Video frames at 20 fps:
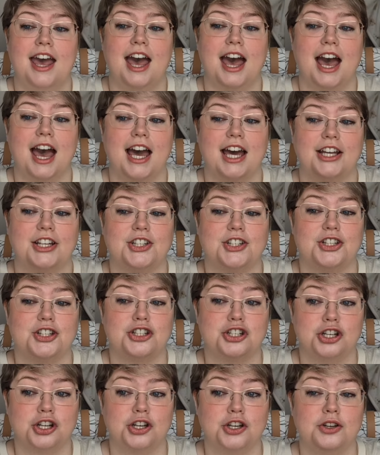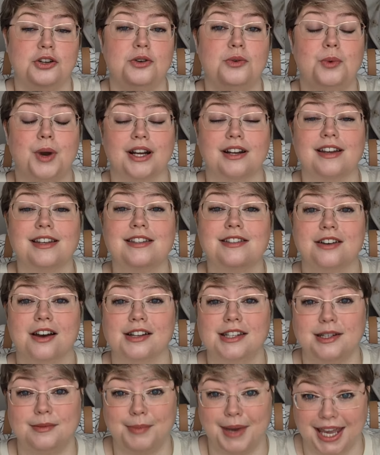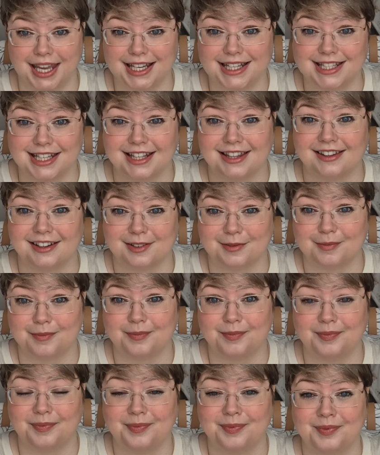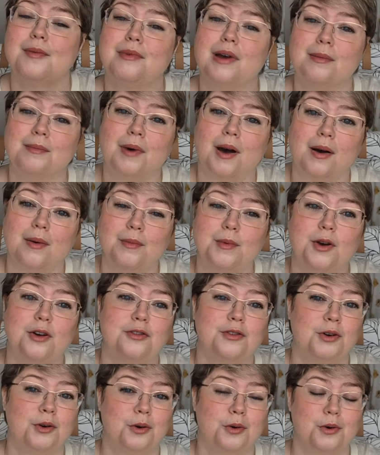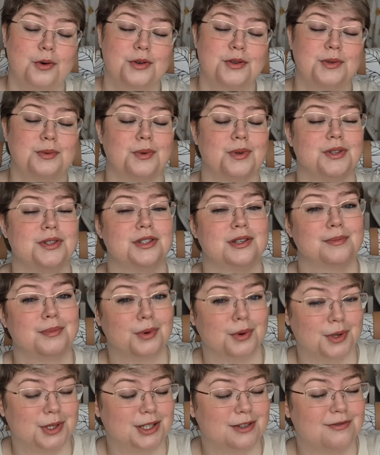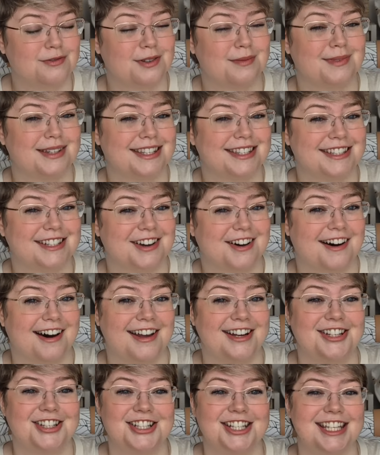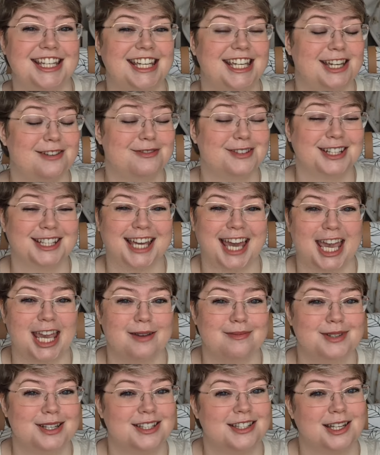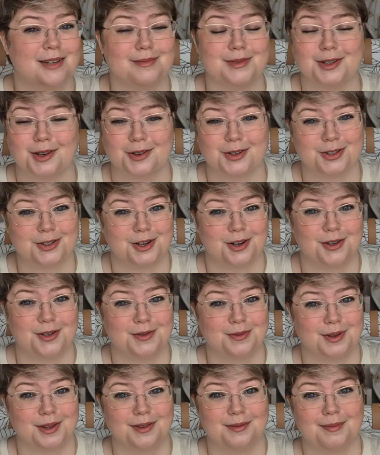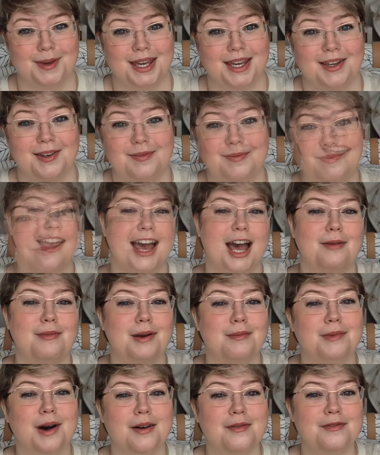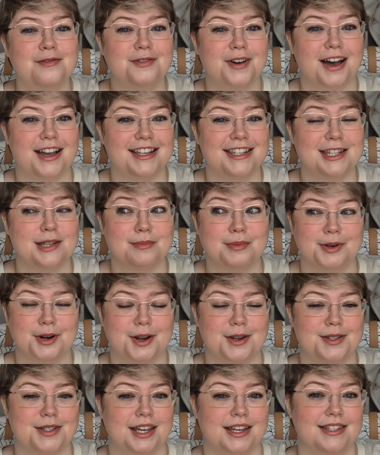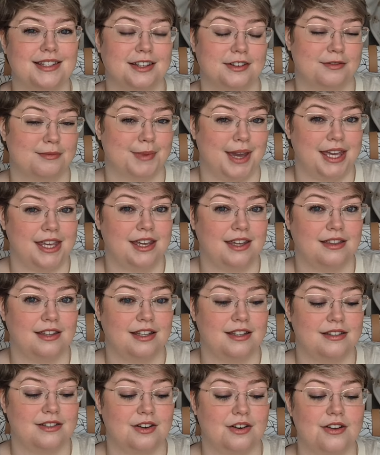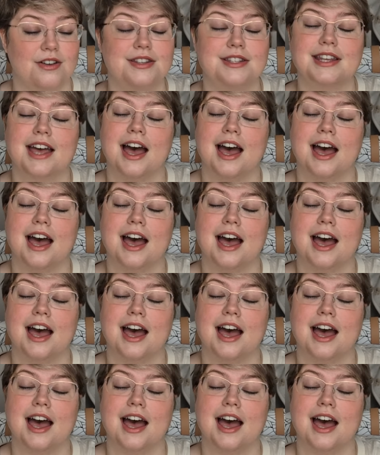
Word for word: And two, when I started painting them. My mum, of course, was supportive from the start. She even came to some doll shows with me. And my mum finds the process of making these dolls